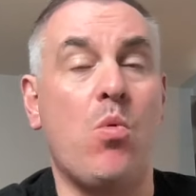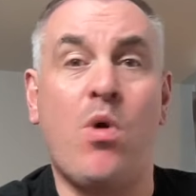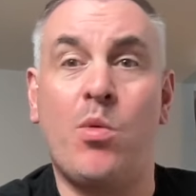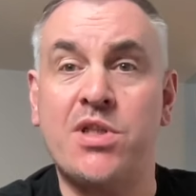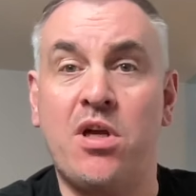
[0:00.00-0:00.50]

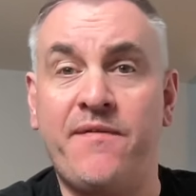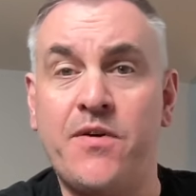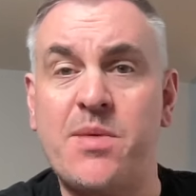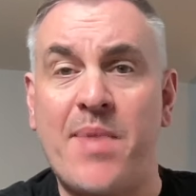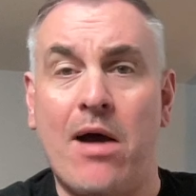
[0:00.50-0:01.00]
What was all the
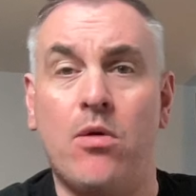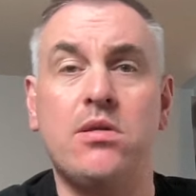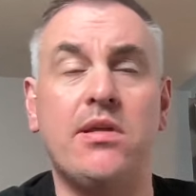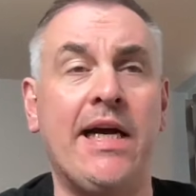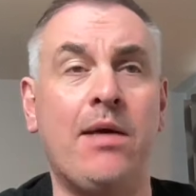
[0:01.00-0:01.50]
fuss about?
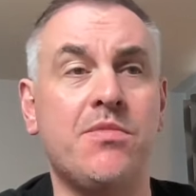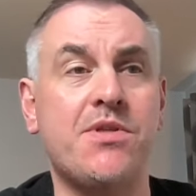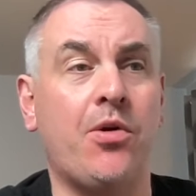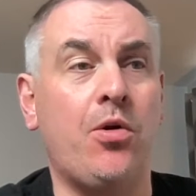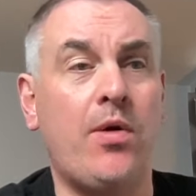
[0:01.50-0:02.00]

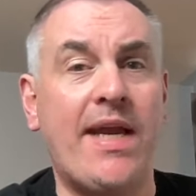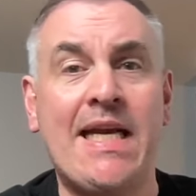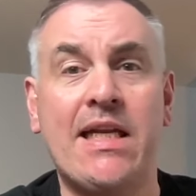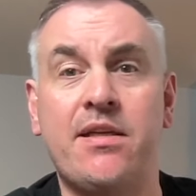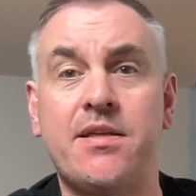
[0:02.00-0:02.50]
So
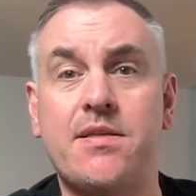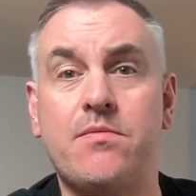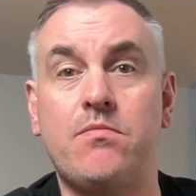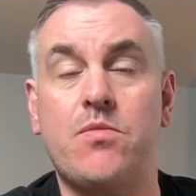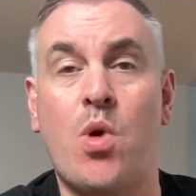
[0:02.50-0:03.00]
England
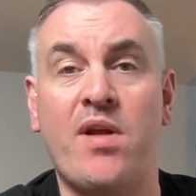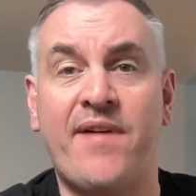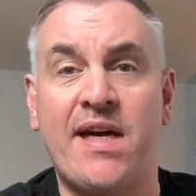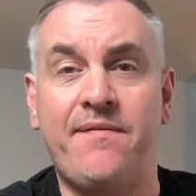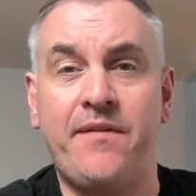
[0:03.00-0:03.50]

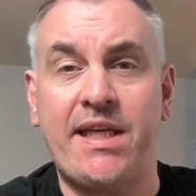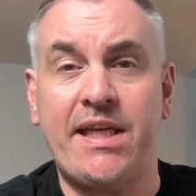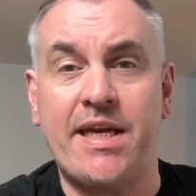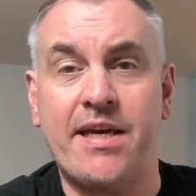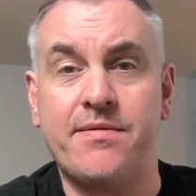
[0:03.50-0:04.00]
qualified for
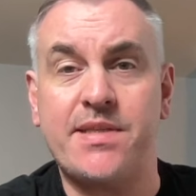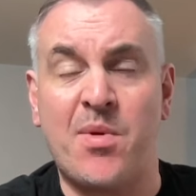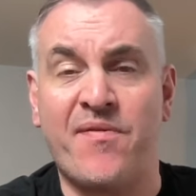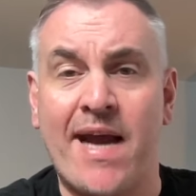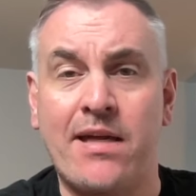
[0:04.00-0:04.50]
the
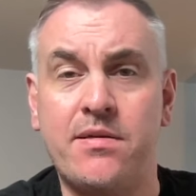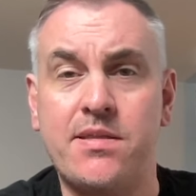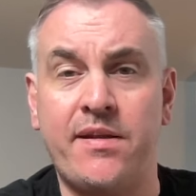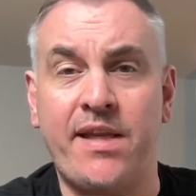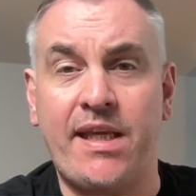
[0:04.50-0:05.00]

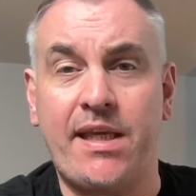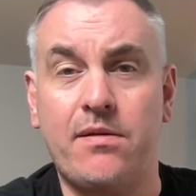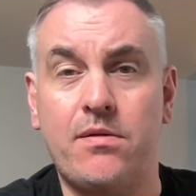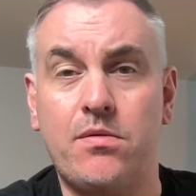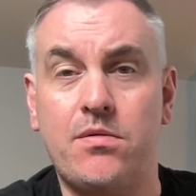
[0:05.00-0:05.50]
semi-finals in the
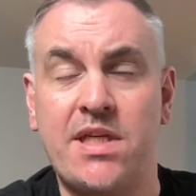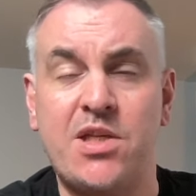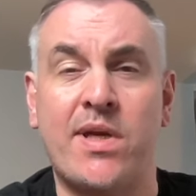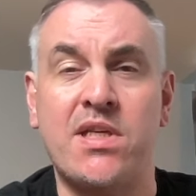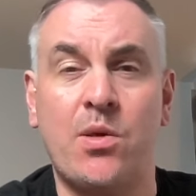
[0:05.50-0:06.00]

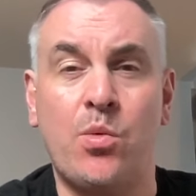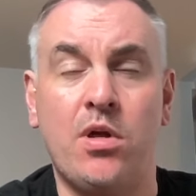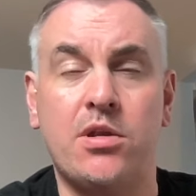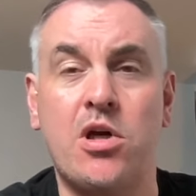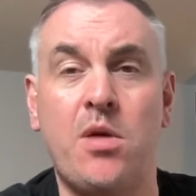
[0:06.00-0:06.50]
T20
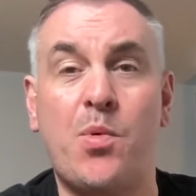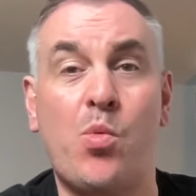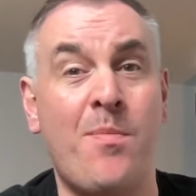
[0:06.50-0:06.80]
World Cup.